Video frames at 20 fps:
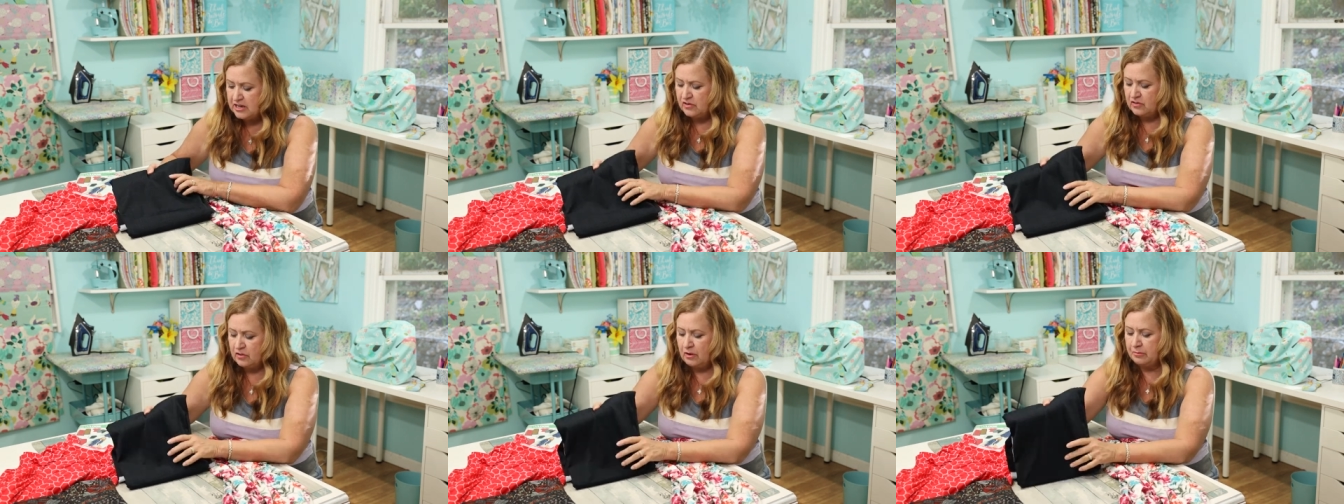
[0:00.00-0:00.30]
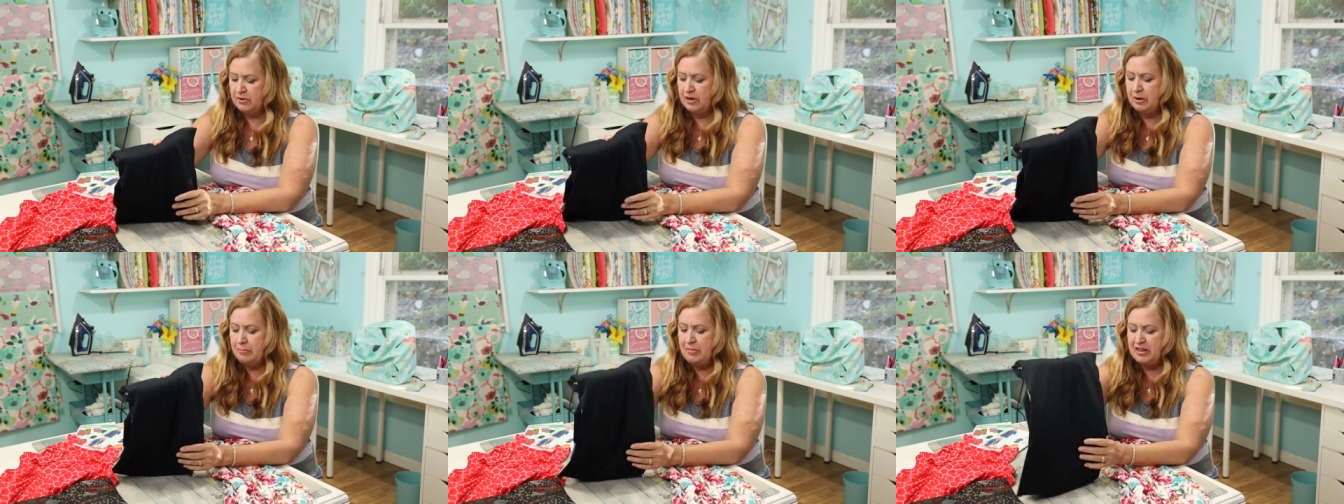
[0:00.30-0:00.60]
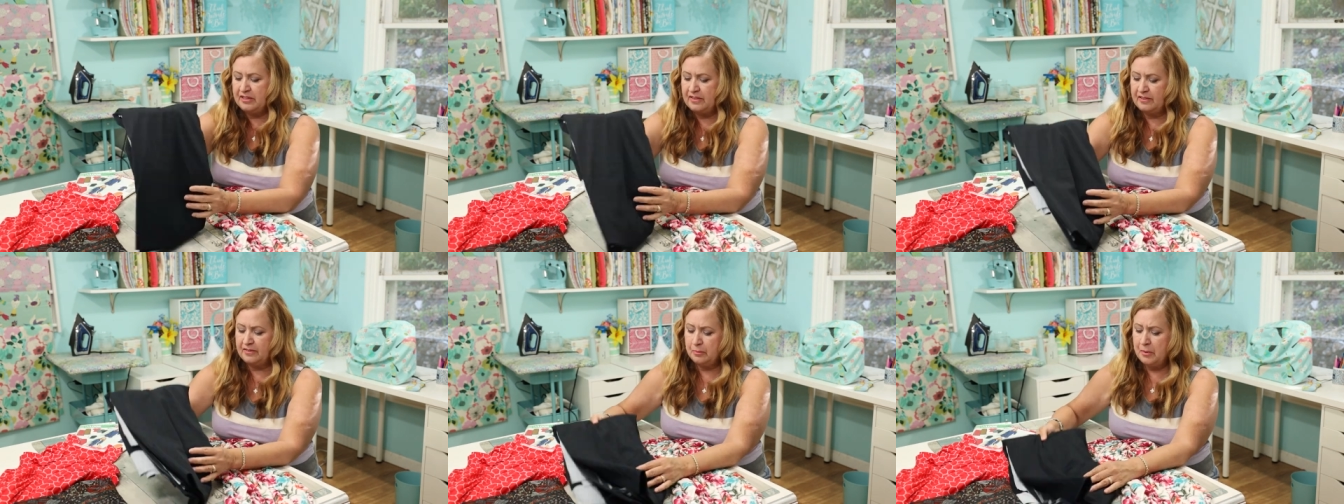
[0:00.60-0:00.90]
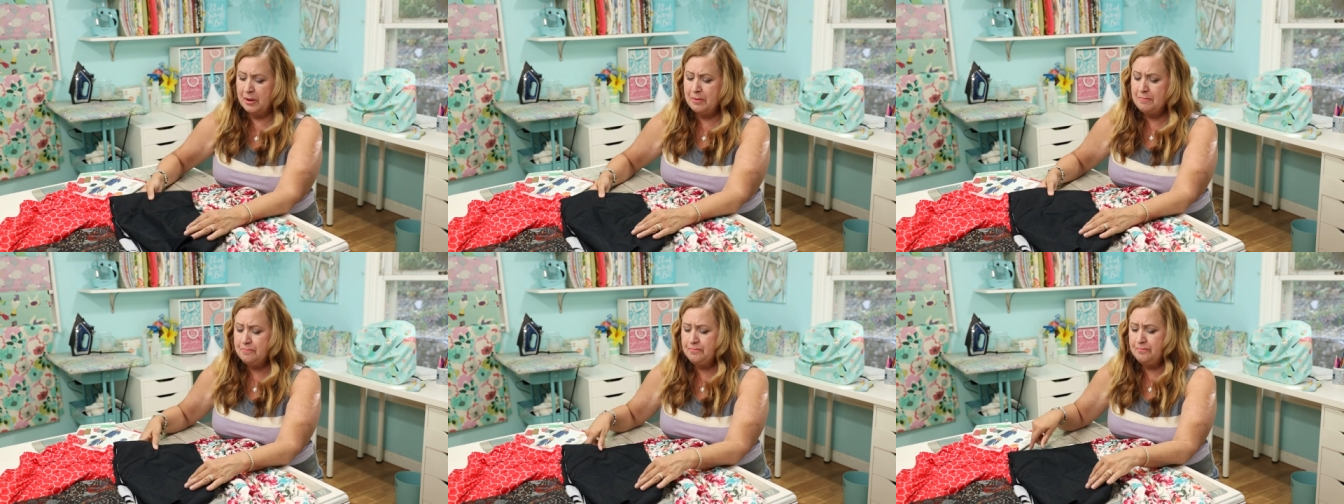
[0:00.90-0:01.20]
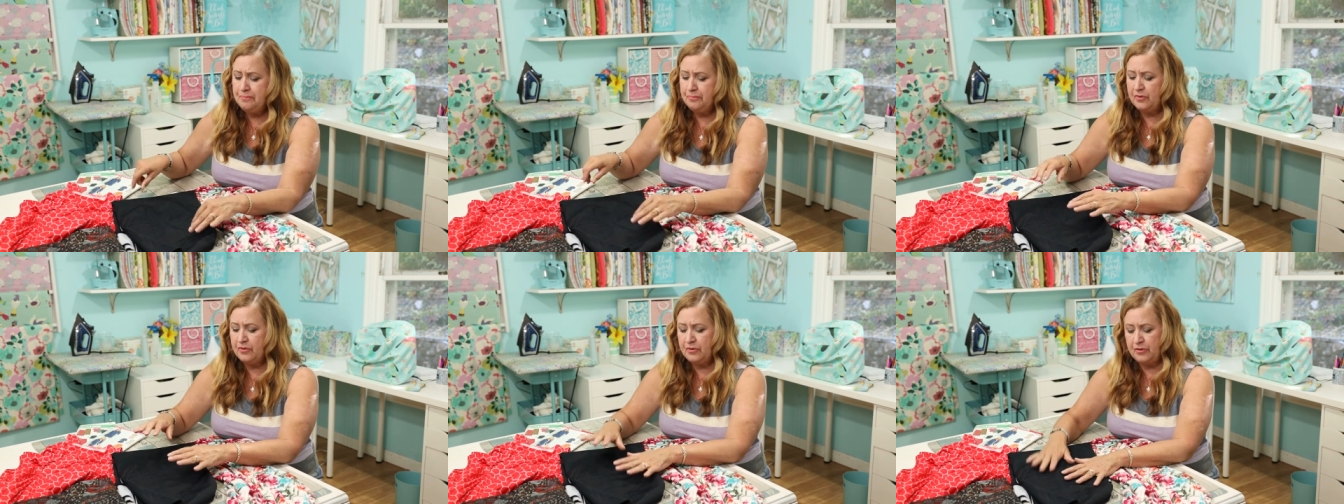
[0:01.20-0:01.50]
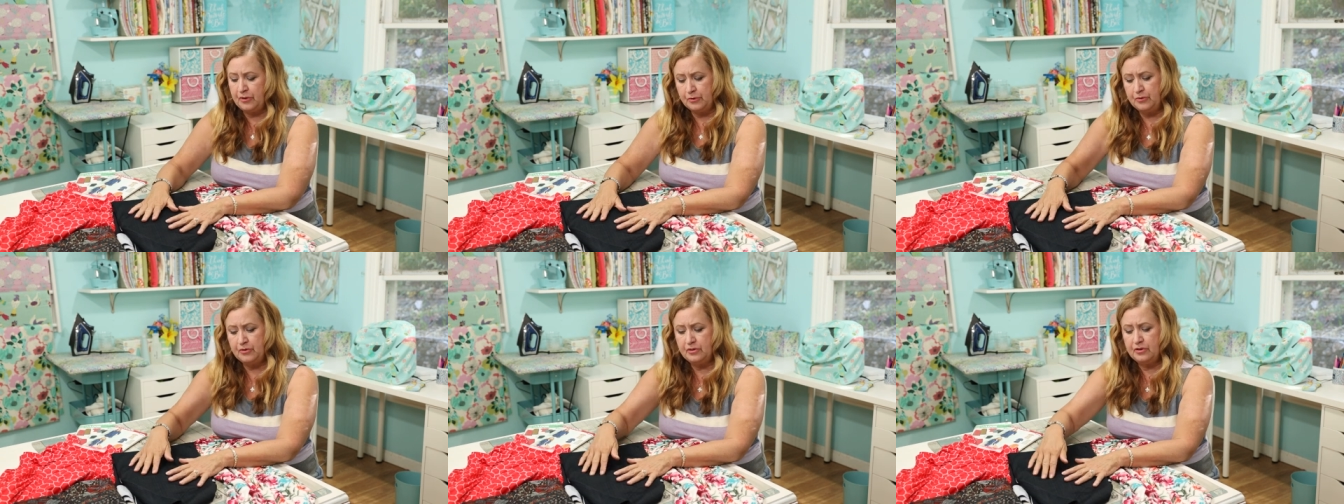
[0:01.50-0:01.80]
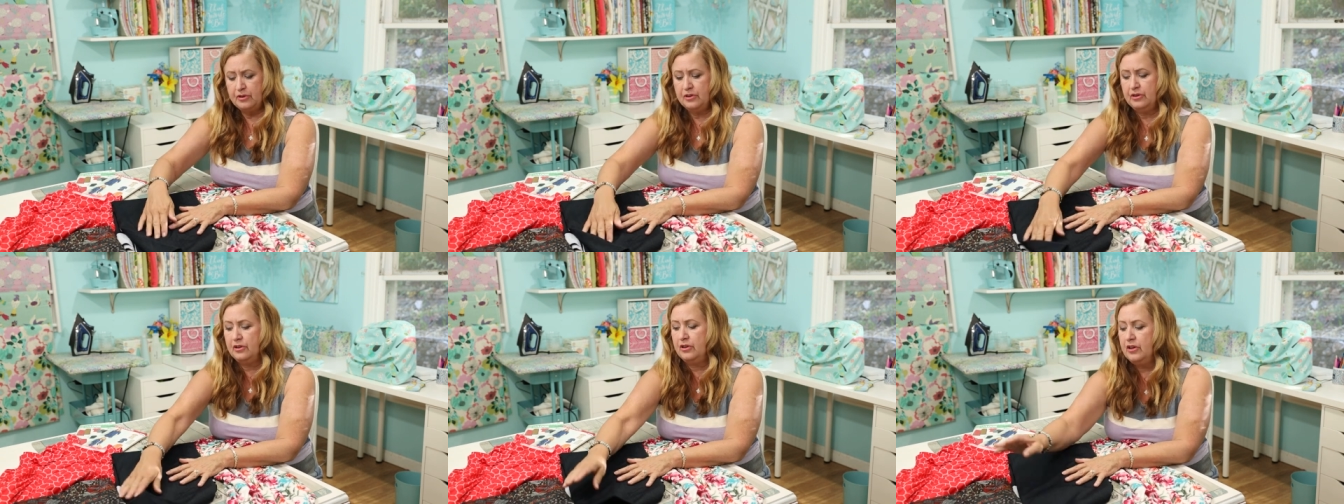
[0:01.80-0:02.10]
So I'm going to make the swimsuit,